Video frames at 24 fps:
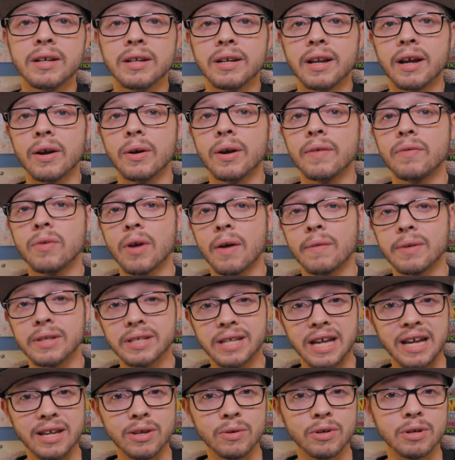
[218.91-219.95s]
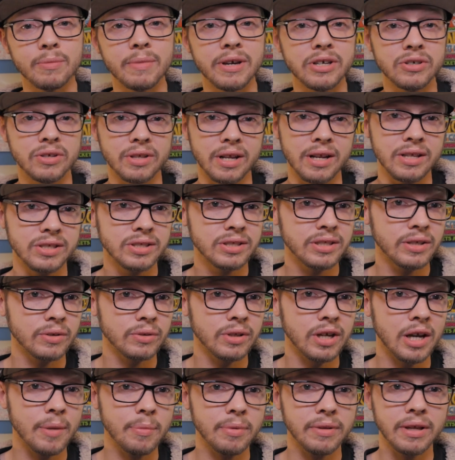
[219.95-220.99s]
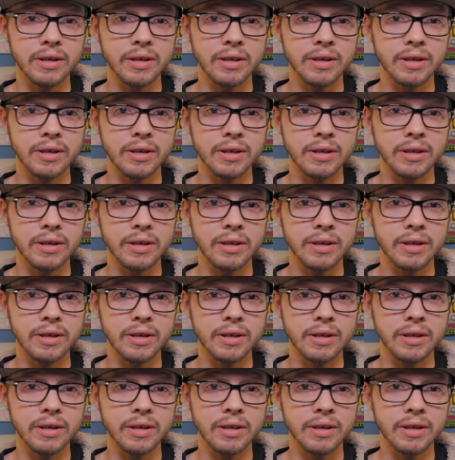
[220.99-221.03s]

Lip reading: Now, if you have a tent, you wanna make sure that it's sealed up